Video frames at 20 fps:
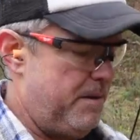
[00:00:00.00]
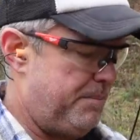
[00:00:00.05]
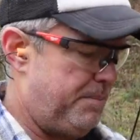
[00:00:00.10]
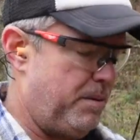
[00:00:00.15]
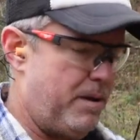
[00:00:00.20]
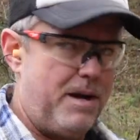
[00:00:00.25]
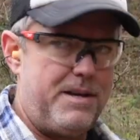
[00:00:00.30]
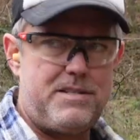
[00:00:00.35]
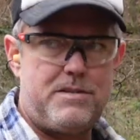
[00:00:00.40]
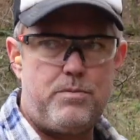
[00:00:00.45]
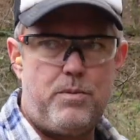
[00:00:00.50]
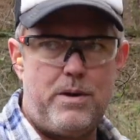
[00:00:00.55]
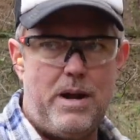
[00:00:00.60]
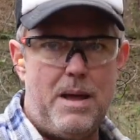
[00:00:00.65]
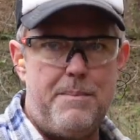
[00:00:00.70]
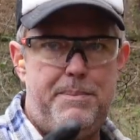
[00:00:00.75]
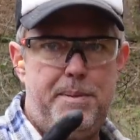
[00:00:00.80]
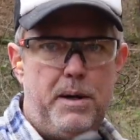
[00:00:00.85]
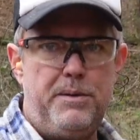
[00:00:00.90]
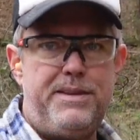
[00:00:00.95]
Plus, when
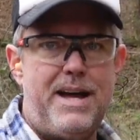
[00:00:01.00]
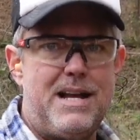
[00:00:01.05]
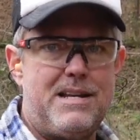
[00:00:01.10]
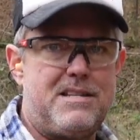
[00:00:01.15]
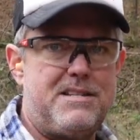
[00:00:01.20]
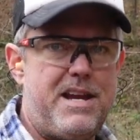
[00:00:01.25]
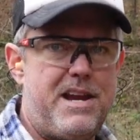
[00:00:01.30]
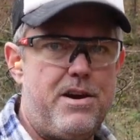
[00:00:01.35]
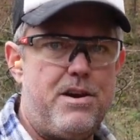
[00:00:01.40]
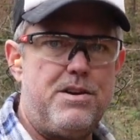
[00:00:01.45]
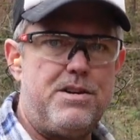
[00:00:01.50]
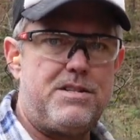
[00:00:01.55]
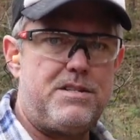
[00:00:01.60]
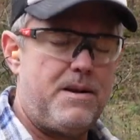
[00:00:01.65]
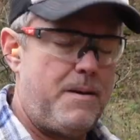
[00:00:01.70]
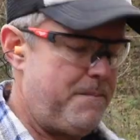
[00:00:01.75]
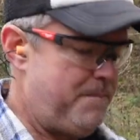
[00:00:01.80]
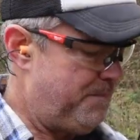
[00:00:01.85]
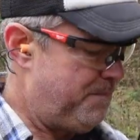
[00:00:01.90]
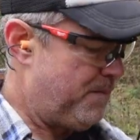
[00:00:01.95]
I build that Sears,
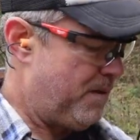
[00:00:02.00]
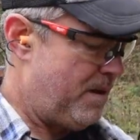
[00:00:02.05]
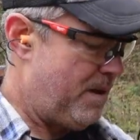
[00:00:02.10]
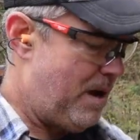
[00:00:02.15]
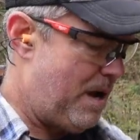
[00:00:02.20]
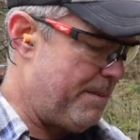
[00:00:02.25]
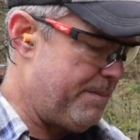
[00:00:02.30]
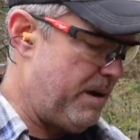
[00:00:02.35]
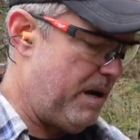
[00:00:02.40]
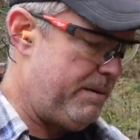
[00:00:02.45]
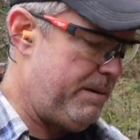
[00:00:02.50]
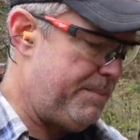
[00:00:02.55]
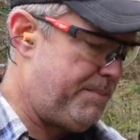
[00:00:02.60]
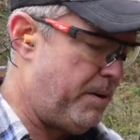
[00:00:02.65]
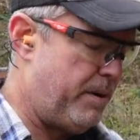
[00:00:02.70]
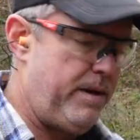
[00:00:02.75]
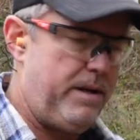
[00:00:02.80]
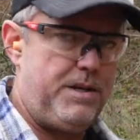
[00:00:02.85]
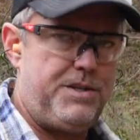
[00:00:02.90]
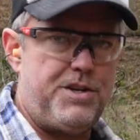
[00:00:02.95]
I'm gonna be
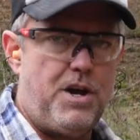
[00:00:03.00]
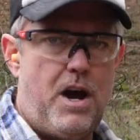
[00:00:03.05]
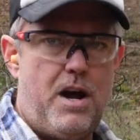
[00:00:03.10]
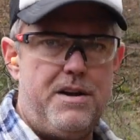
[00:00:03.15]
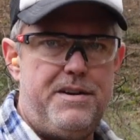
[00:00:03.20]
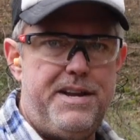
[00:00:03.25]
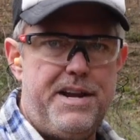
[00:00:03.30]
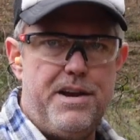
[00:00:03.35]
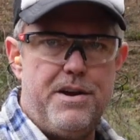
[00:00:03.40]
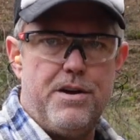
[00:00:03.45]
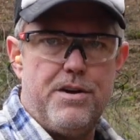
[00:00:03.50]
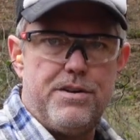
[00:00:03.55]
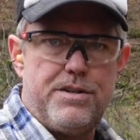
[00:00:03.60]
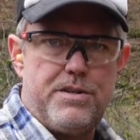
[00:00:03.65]
putting John Deere